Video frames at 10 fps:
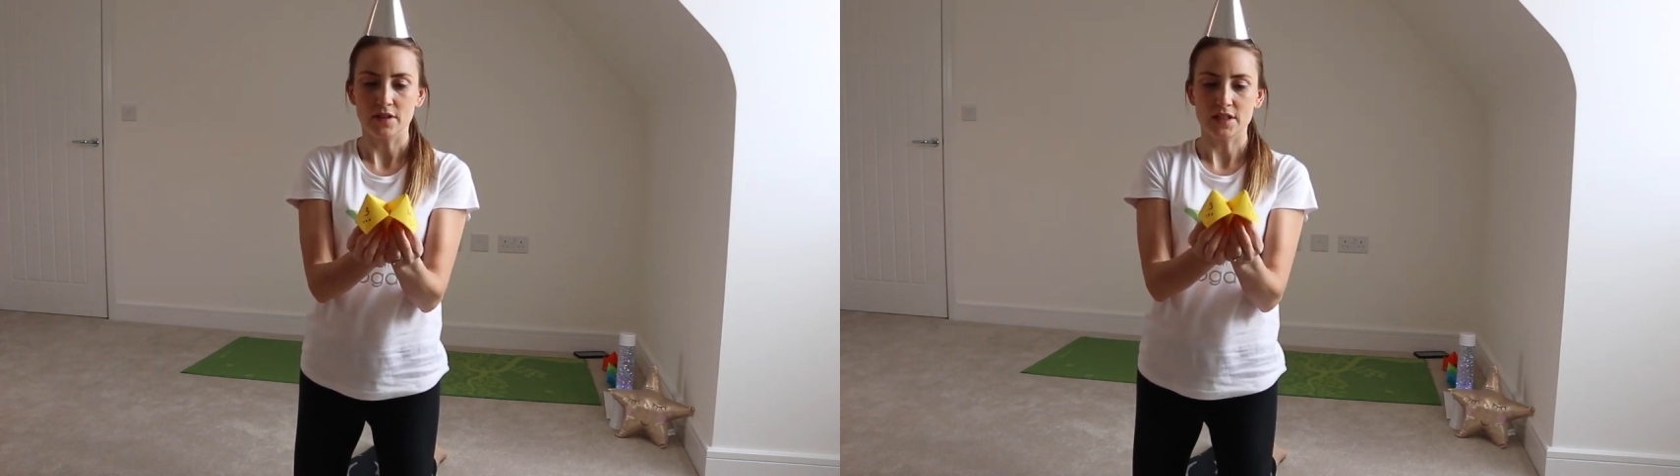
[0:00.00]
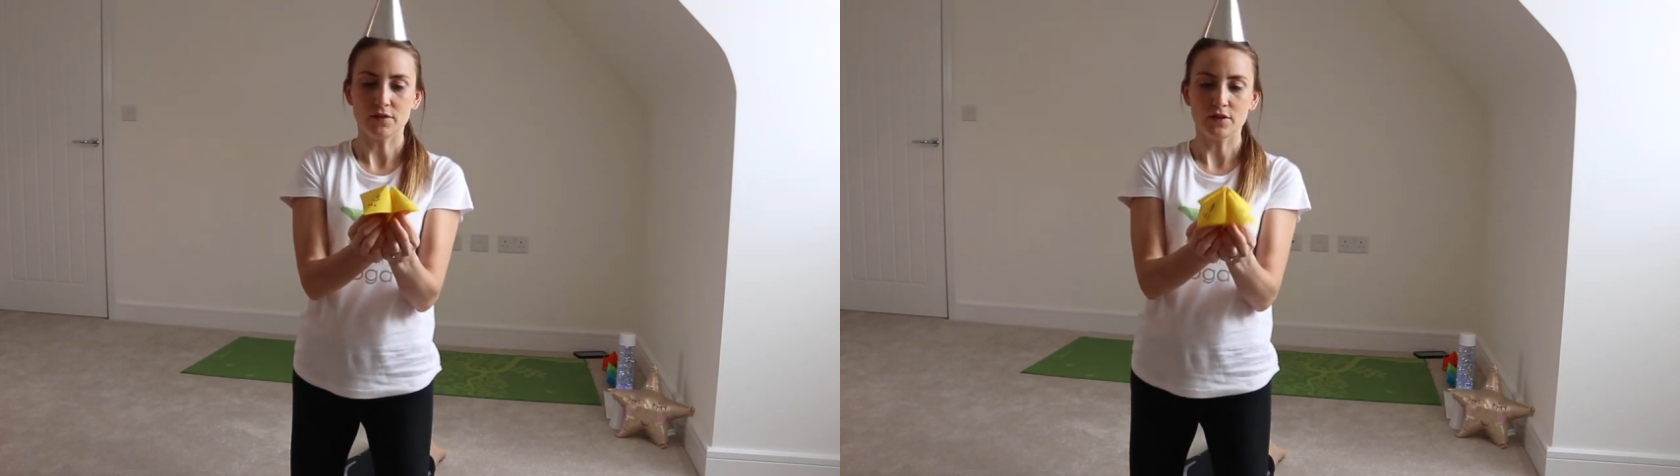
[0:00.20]

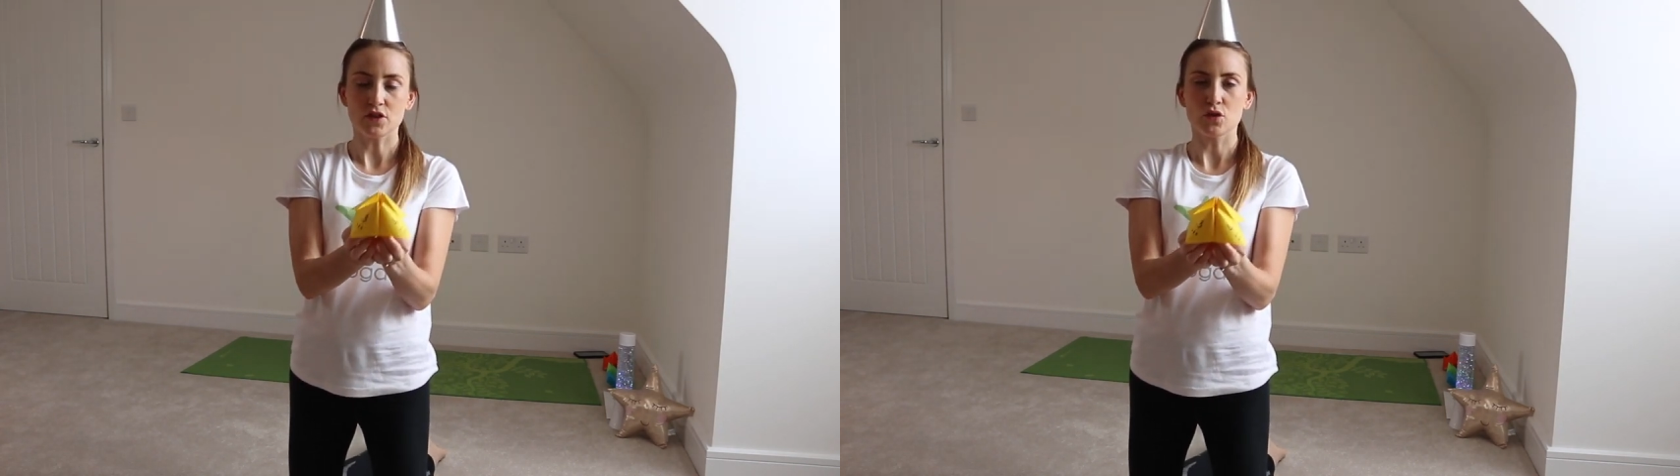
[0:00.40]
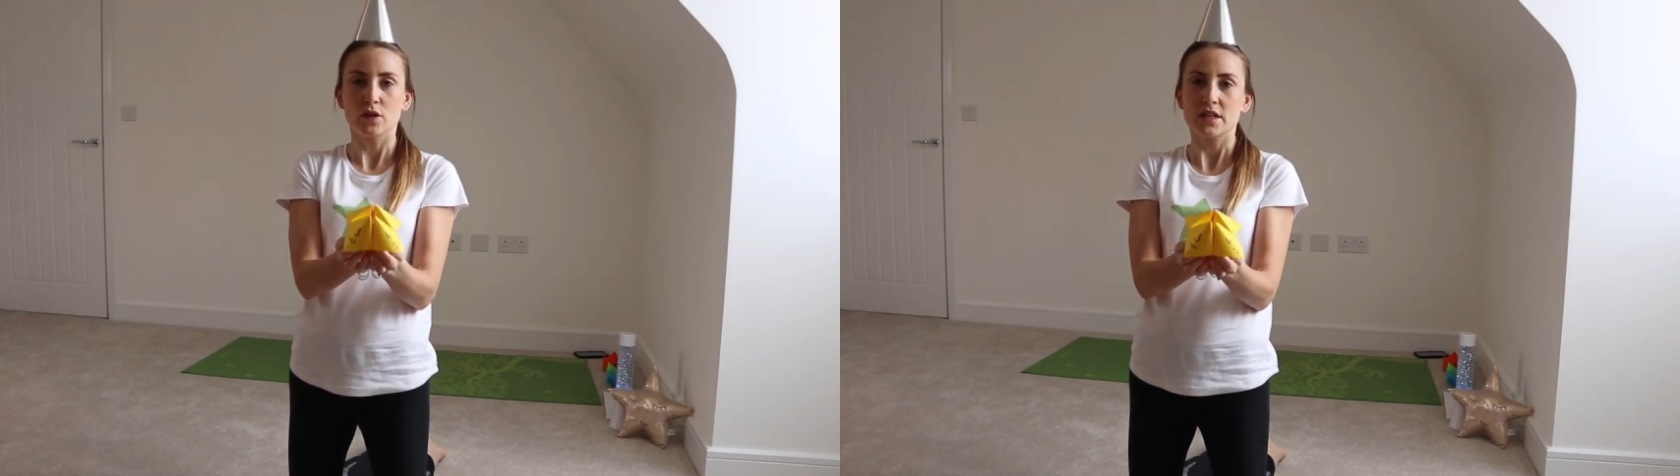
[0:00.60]
different
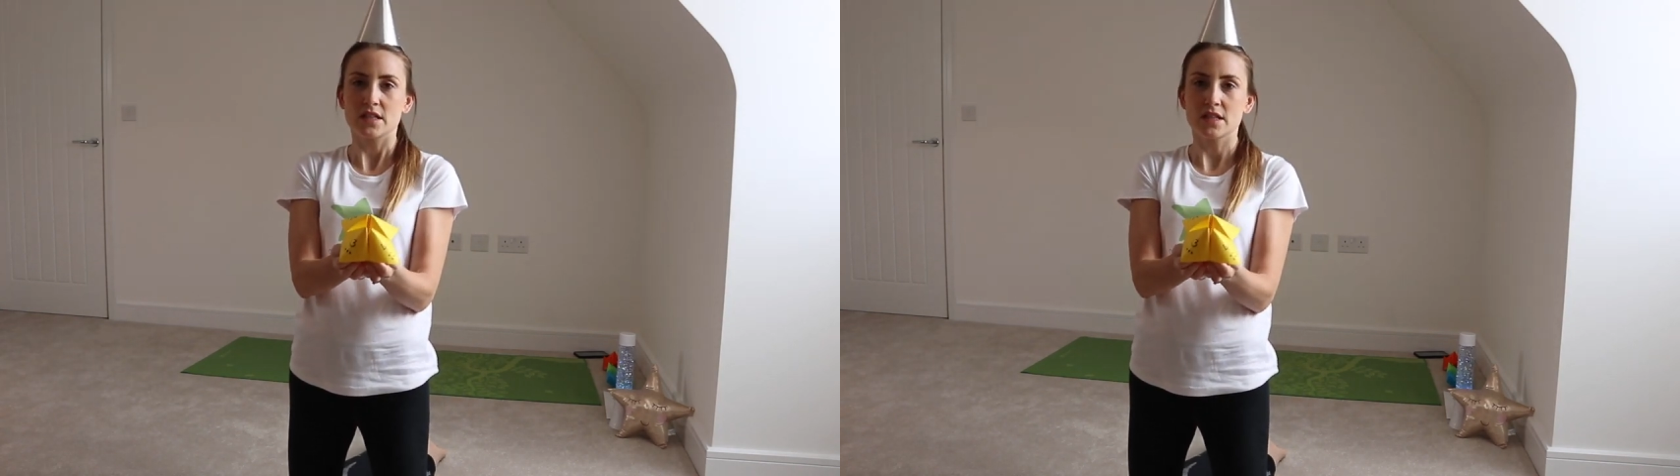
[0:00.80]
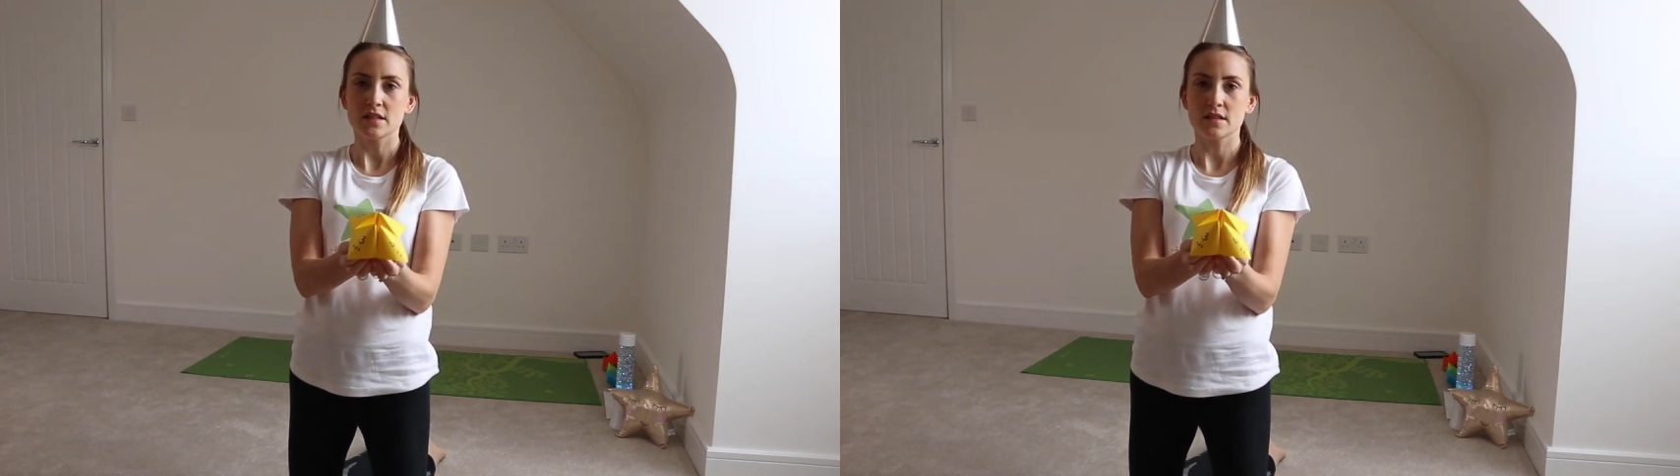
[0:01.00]

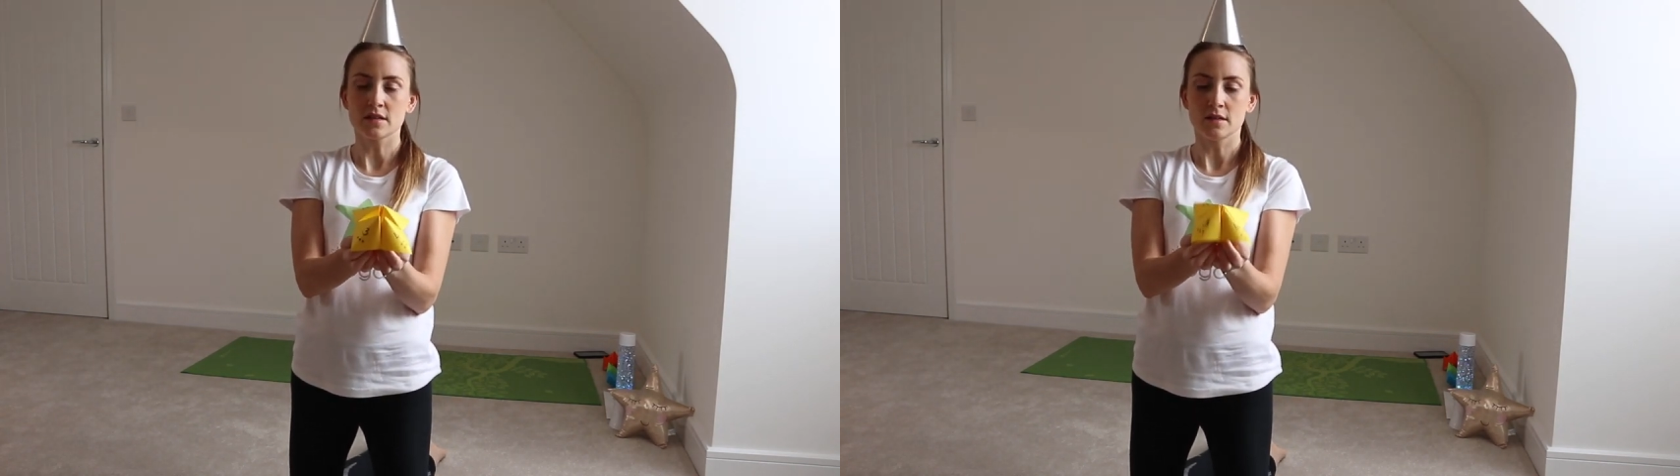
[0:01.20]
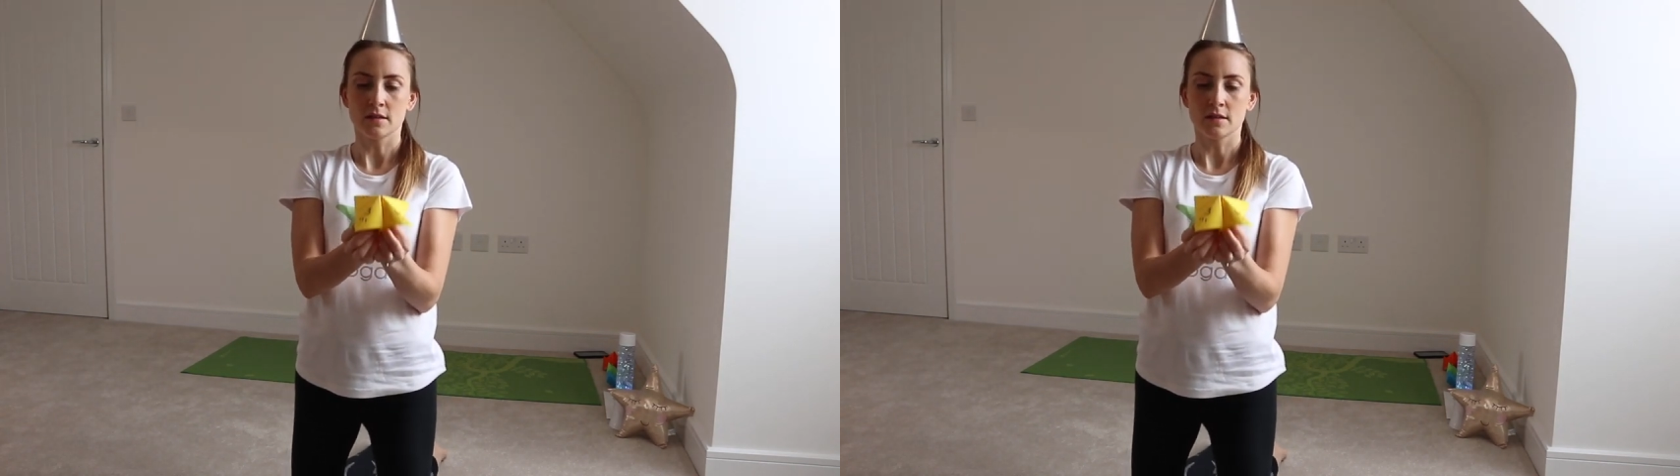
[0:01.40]
choices